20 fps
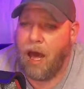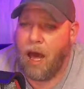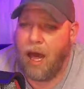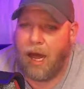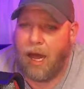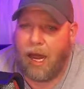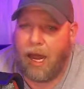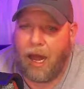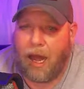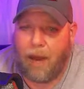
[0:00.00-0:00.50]

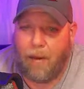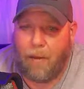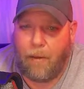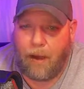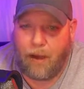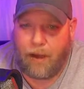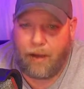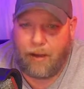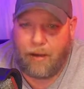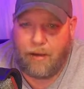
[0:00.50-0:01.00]

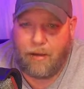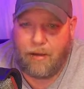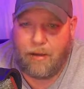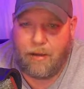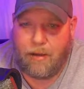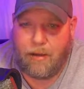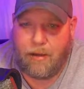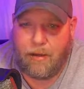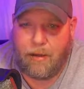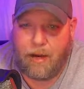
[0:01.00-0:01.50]
allowing
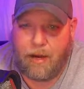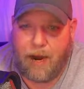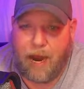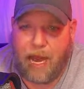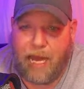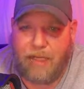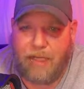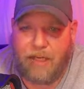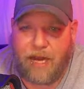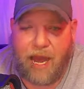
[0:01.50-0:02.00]

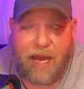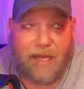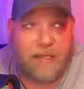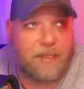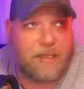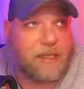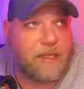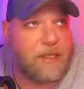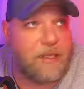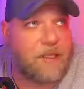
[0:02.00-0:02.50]
Nia Jax
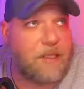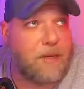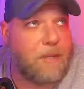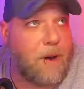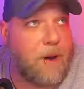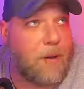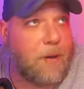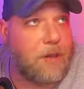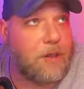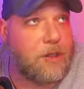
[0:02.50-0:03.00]
to hit the
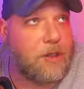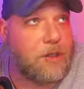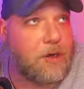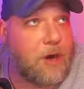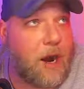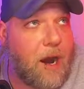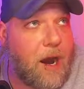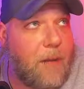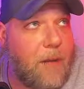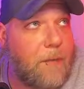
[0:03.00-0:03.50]
Samoan
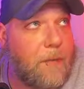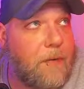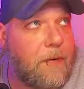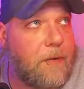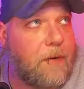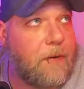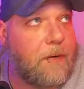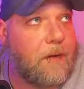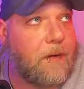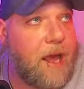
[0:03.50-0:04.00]
drop
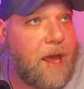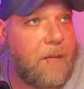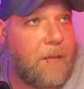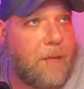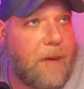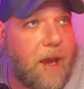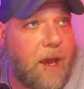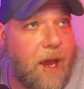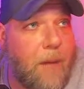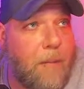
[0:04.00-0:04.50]
and
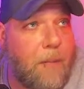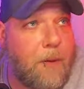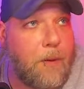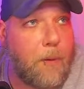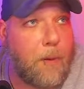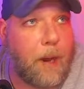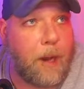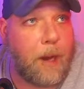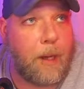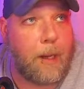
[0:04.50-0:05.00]
pick up the
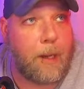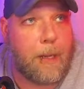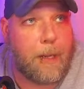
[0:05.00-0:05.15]
win.